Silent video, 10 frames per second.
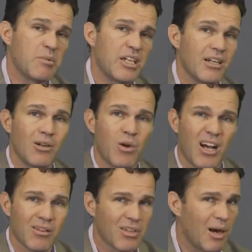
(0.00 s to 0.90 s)
of year,
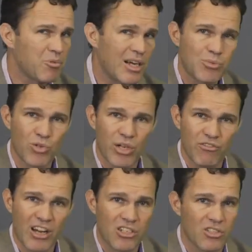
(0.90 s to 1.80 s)
while the upper respiratory
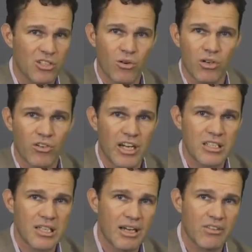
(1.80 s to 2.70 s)
infections are going
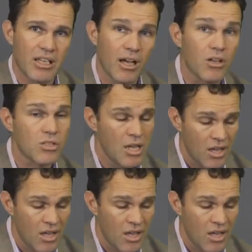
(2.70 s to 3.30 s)
crazy and everything else,